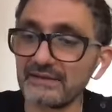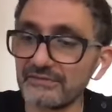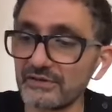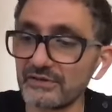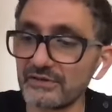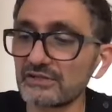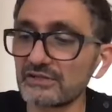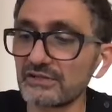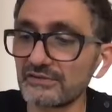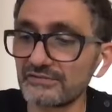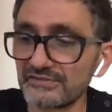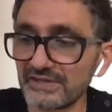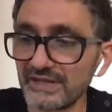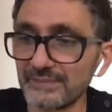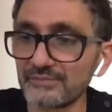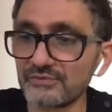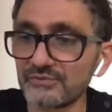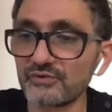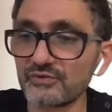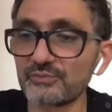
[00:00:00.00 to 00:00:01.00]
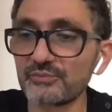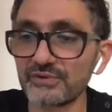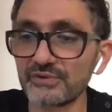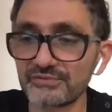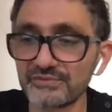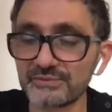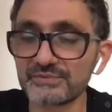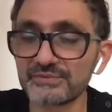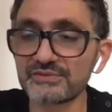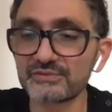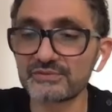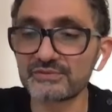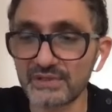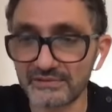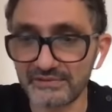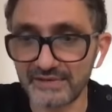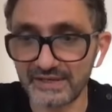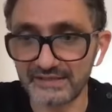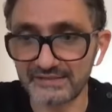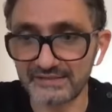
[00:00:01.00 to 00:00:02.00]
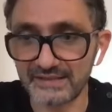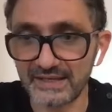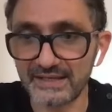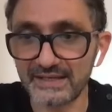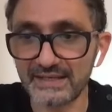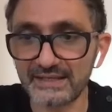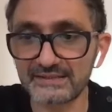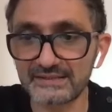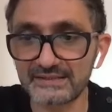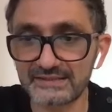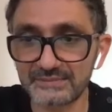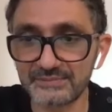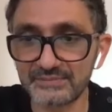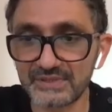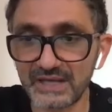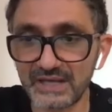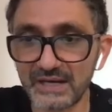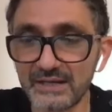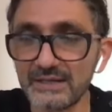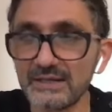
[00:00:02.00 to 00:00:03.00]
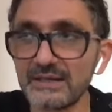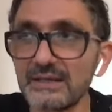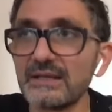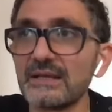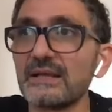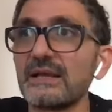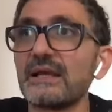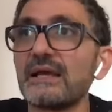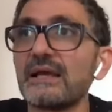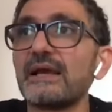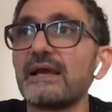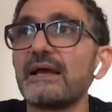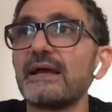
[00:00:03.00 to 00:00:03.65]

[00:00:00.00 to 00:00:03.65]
I gave a lot of time to the perfumery school in Versailles at ISIPCA,